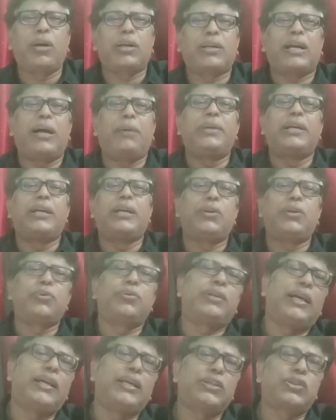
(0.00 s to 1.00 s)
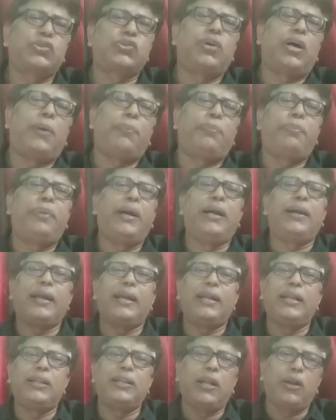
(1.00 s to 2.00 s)
coming into the issue of
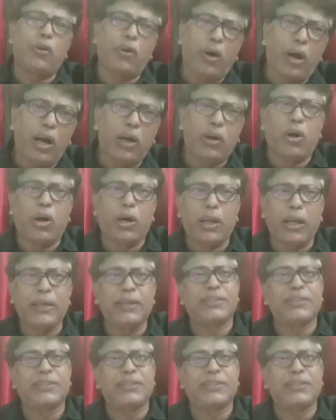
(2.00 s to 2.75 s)
maintaining the law and order.